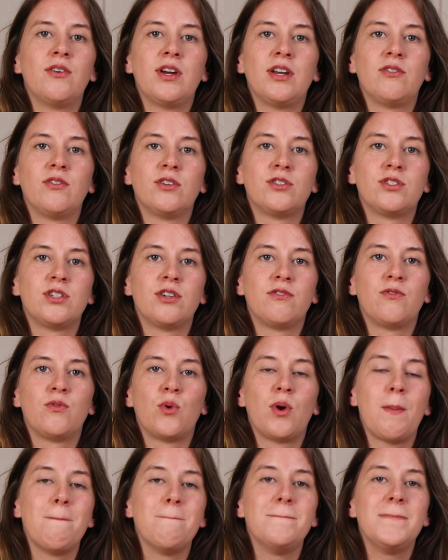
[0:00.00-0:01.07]
at Red Rooster
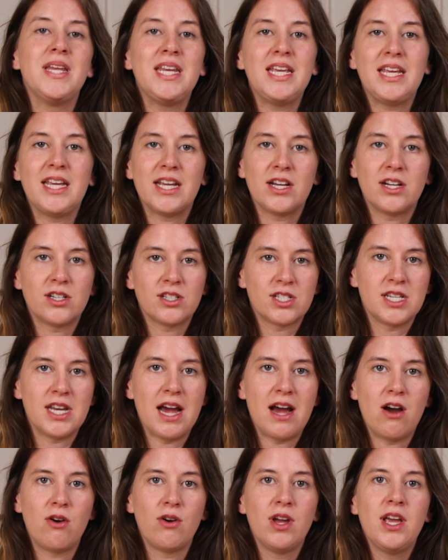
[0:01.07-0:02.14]
for many years
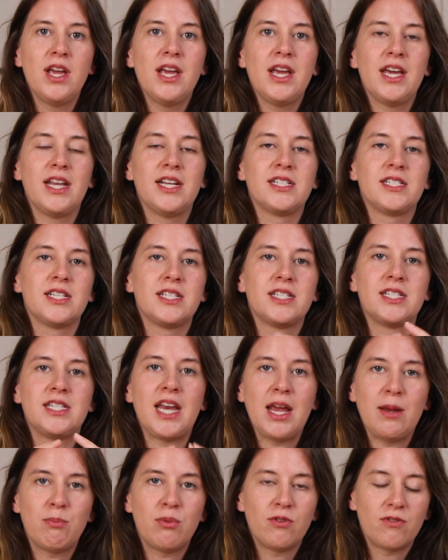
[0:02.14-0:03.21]
now. It is a
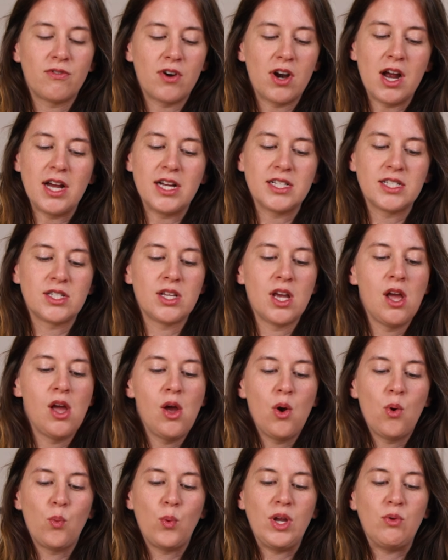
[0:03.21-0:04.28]
staple for us.
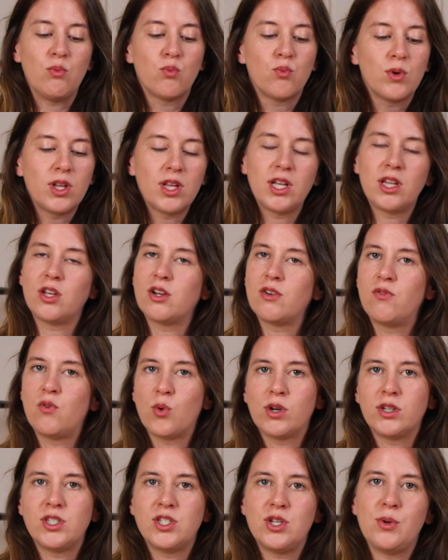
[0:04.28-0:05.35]
We really look
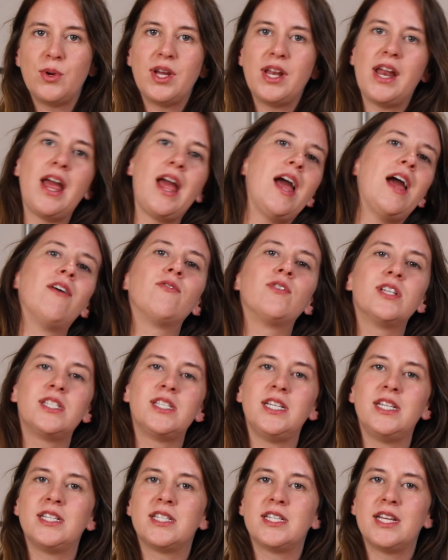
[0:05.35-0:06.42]
forward to it every
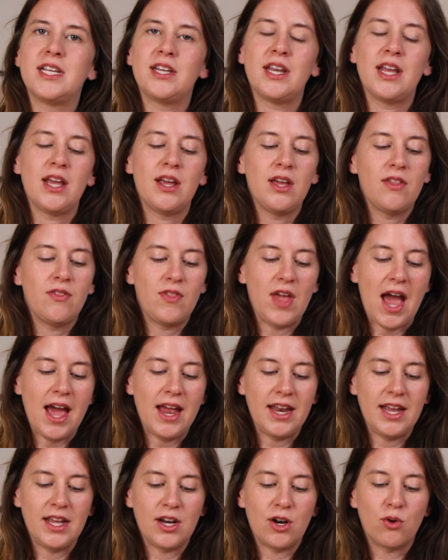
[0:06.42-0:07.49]
season
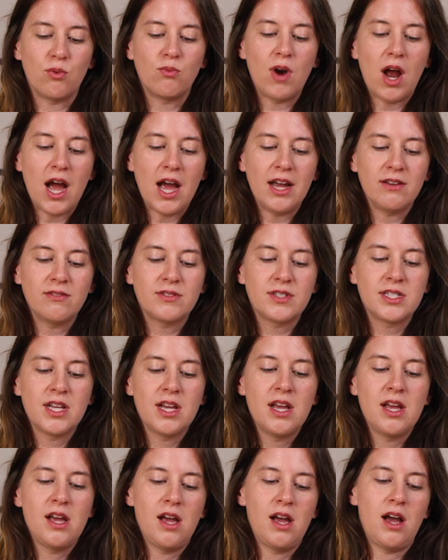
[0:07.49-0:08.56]
that it arrives.
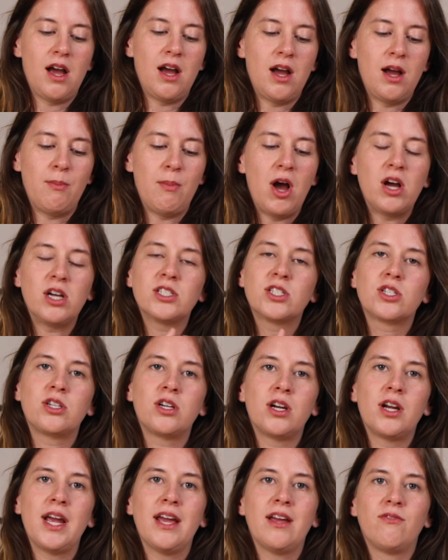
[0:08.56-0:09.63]

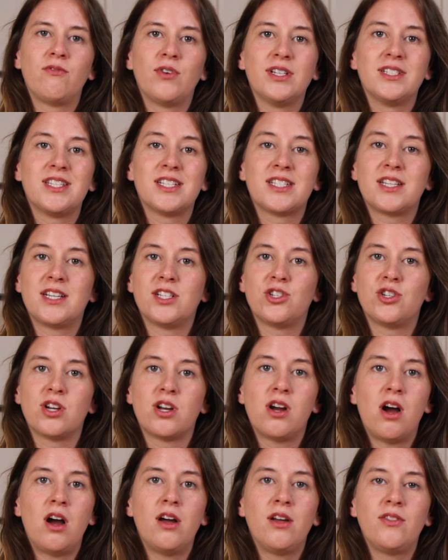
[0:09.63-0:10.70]
Oscar and Francisca
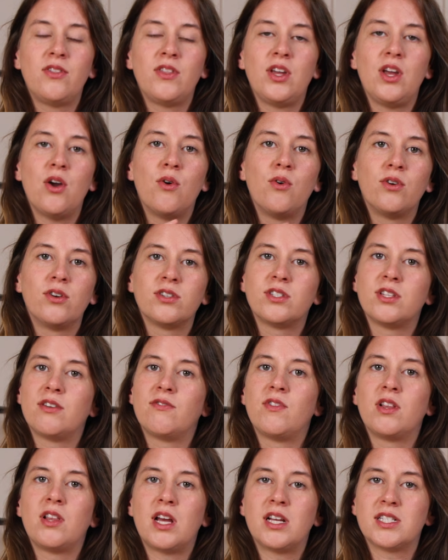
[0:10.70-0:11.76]
Chacon, the owners
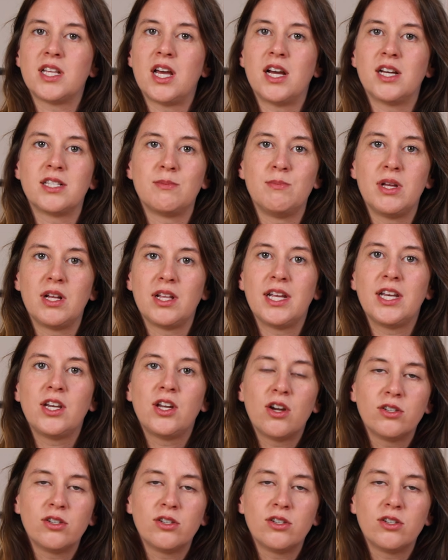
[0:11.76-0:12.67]
of the Las Lajas Mill in